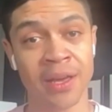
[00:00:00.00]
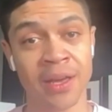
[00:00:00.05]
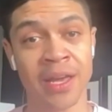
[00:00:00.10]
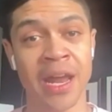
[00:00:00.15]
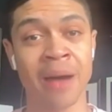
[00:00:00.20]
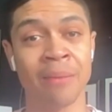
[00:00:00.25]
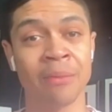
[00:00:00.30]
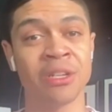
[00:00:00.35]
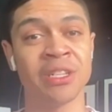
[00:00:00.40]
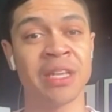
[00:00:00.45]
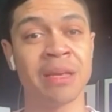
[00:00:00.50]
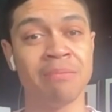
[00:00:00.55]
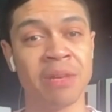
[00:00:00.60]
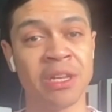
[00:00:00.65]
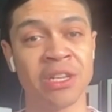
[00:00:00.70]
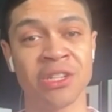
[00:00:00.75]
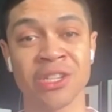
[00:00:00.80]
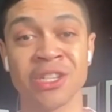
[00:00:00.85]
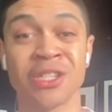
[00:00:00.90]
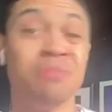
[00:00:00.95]
and how much they
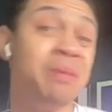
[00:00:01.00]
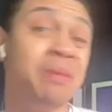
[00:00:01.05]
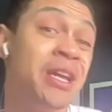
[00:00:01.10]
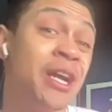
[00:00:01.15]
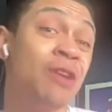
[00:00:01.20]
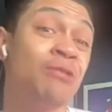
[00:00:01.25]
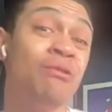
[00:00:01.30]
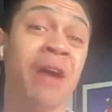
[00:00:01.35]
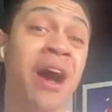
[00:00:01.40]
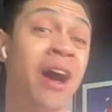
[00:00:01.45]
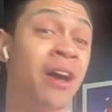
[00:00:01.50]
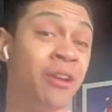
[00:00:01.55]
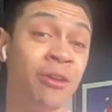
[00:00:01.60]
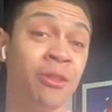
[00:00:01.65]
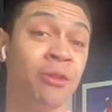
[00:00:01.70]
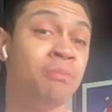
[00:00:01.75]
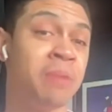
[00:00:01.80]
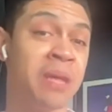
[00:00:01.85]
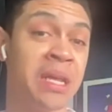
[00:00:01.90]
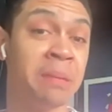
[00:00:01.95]
miss just being around
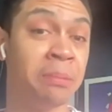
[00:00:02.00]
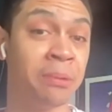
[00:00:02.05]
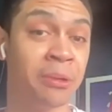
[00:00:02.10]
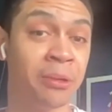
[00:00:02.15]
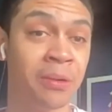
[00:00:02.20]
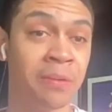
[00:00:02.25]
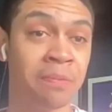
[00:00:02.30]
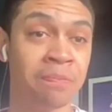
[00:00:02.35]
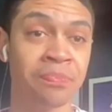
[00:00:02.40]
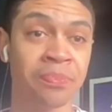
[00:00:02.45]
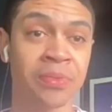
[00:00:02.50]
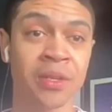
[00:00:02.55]
other people.